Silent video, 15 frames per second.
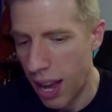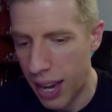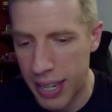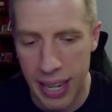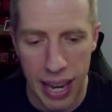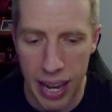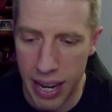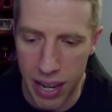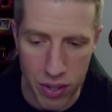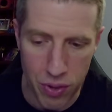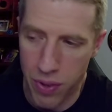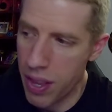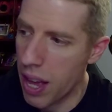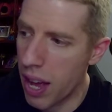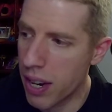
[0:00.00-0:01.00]
I can't
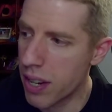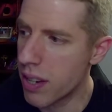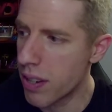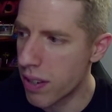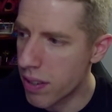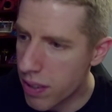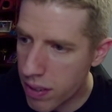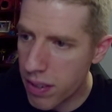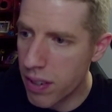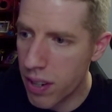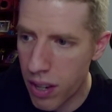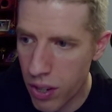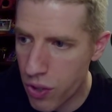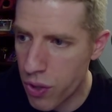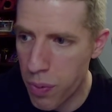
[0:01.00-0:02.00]
answer that.
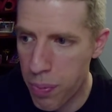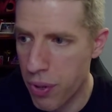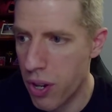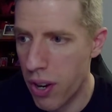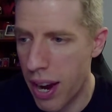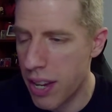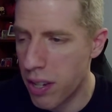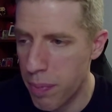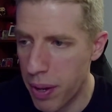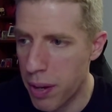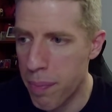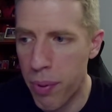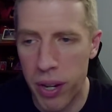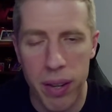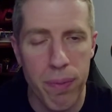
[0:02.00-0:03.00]
Uh, you're asking me
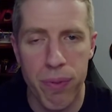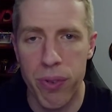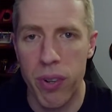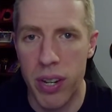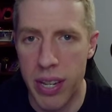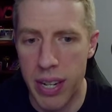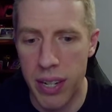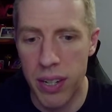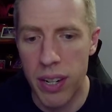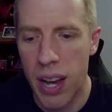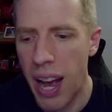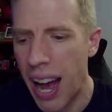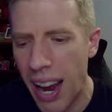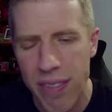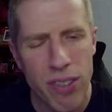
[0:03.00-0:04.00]
to book him for a year.
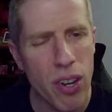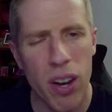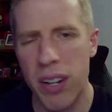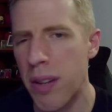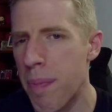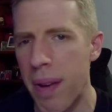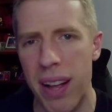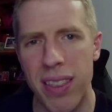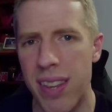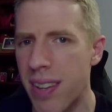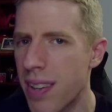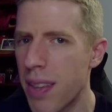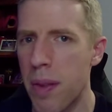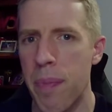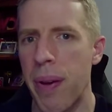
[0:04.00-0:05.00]
I've talked about
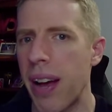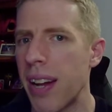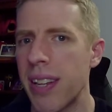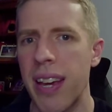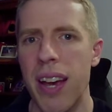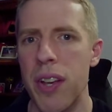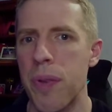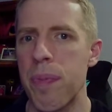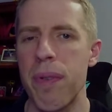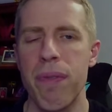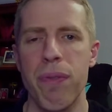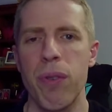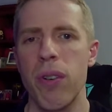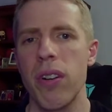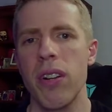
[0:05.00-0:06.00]
this on the podcast
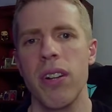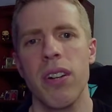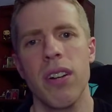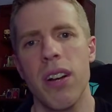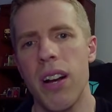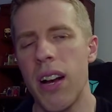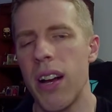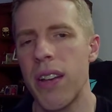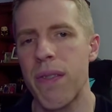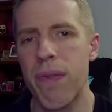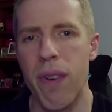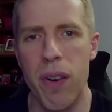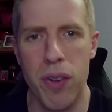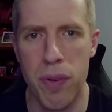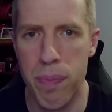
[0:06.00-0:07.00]
before, uh, as
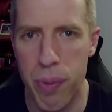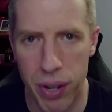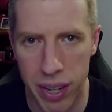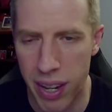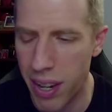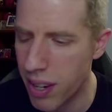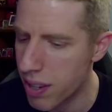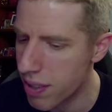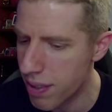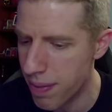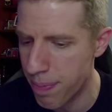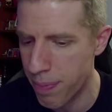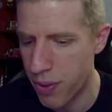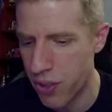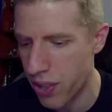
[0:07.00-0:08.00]
far as booking
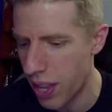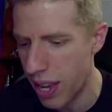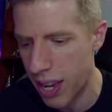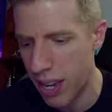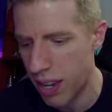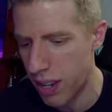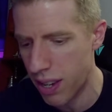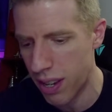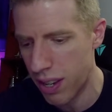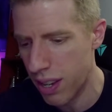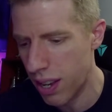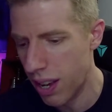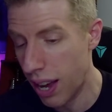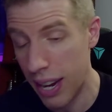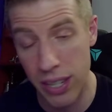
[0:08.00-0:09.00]
Sting.
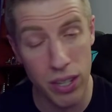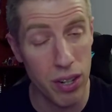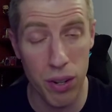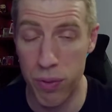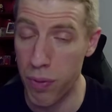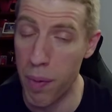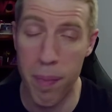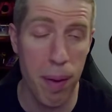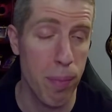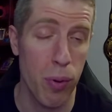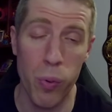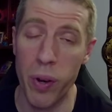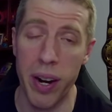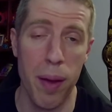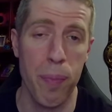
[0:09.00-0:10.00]
I don't
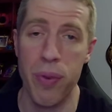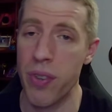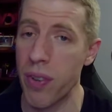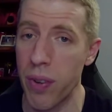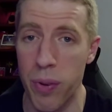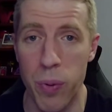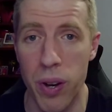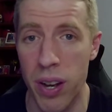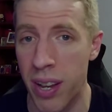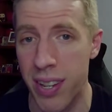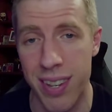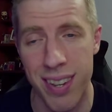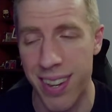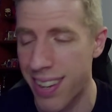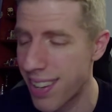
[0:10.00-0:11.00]
remember what episode it
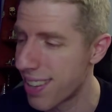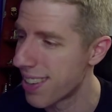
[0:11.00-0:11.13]
was.